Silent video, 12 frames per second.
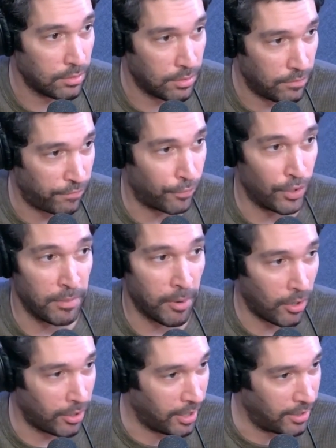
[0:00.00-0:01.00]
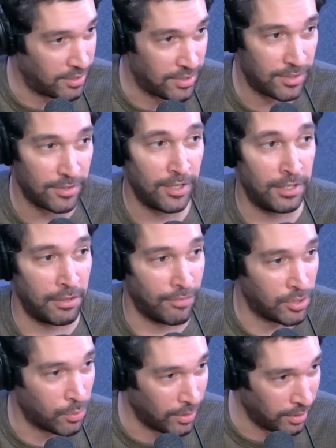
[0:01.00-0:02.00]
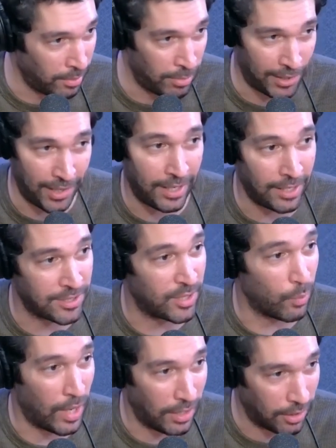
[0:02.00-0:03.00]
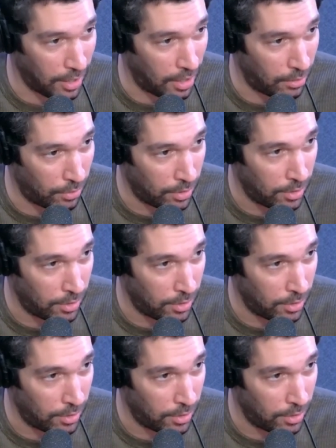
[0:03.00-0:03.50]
free markets, individual liberty is the way to go.